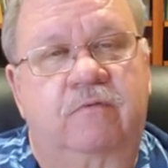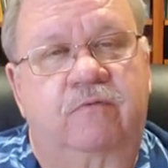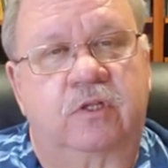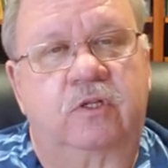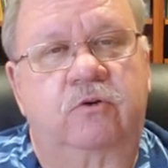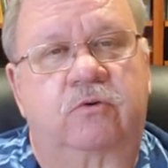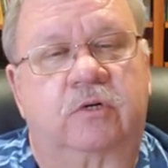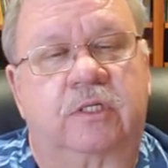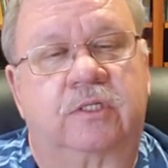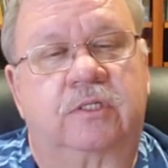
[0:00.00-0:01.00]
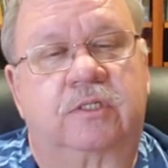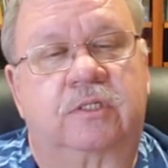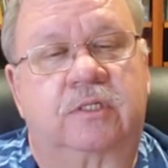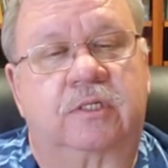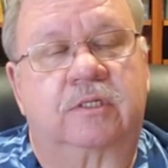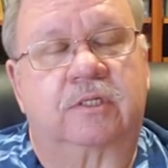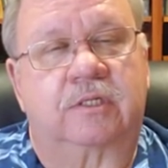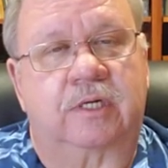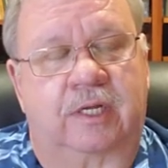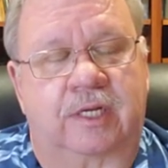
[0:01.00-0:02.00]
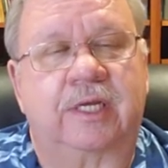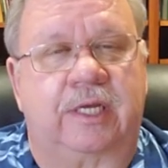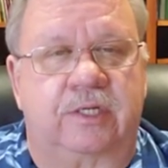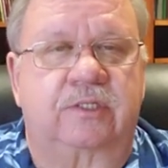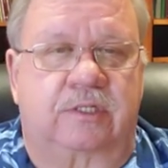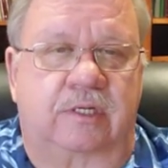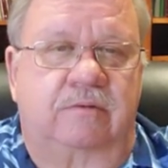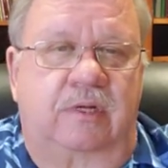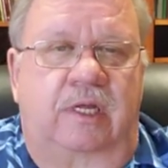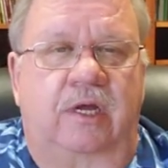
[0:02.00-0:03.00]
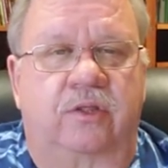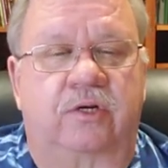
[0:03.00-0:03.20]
For Lutherans, at least, and other